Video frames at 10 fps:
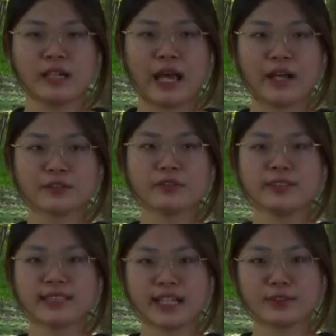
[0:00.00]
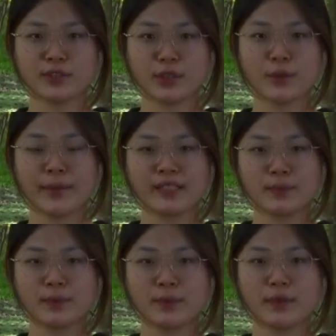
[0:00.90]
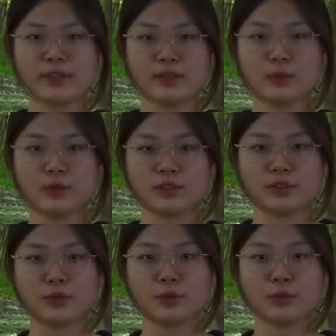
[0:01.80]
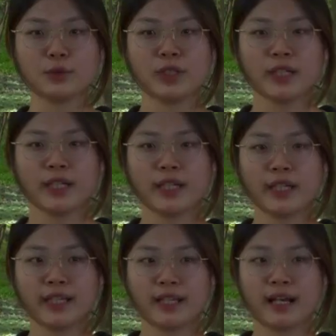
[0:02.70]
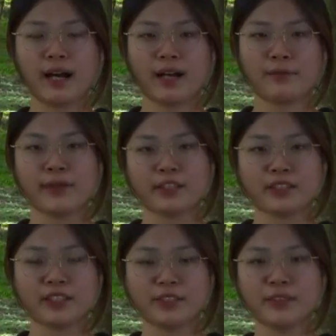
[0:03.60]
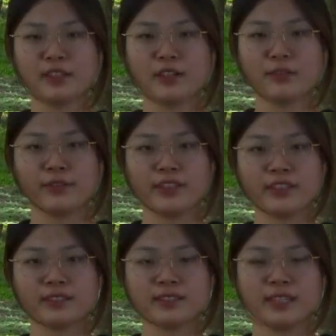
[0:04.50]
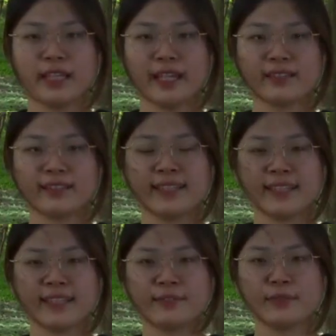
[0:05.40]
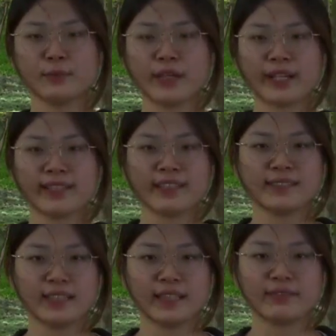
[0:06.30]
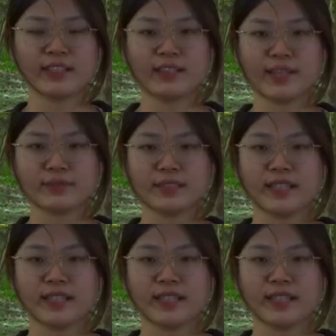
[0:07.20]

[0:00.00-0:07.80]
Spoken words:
Actually, there are so many people in the world who are vegetarian or vegans, and they even practice in their life.